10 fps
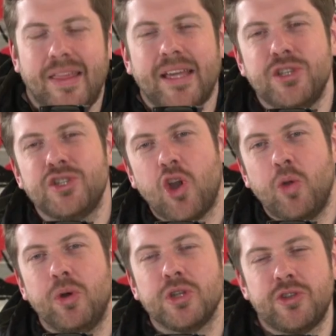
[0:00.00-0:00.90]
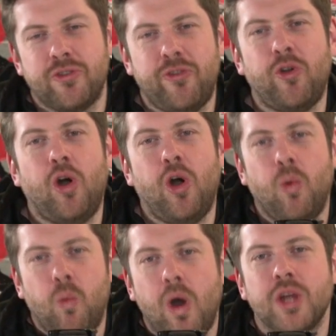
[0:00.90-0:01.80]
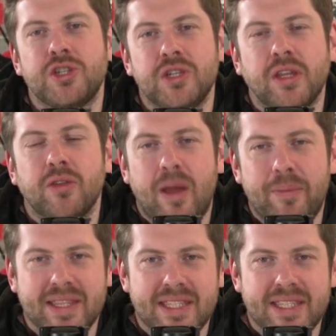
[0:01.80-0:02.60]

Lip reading: Thank you so much for watching the Redmen